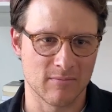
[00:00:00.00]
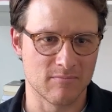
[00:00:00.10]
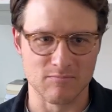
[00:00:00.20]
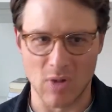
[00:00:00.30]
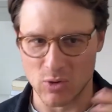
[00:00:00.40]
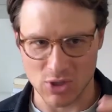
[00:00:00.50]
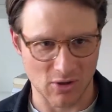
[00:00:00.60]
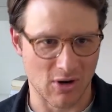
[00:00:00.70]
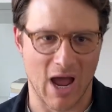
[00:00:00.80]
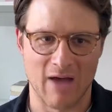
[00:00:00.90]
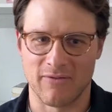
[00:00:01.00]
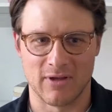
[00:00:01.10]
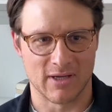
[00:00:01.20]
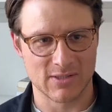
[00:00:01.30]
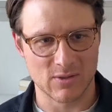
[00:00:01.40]
motion
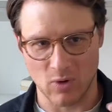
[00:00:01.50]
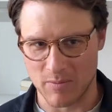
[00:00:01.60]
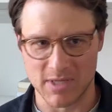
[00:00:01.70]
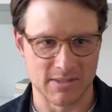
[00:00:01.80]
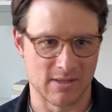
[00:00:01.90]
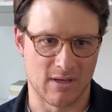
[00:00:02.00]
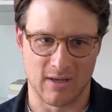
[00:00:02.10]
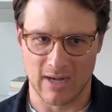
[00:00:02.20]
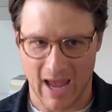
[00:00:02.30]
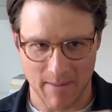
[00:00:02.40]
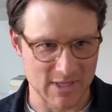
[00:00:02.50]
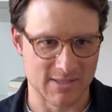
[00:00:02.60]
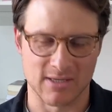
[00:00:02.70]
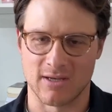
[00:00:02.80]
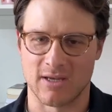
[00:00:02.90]
graphics, web design, app
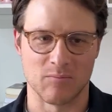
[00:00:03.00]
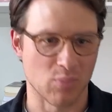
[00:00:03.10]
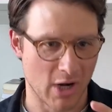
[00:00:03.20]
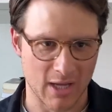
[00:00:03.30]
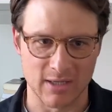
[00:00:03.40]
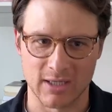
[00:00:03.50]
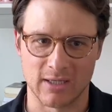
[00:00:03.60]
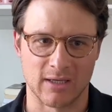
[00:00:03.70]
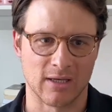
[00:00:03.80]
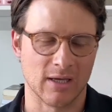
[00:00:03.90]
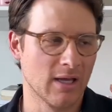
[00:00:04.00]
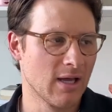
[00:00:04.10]
design, branding,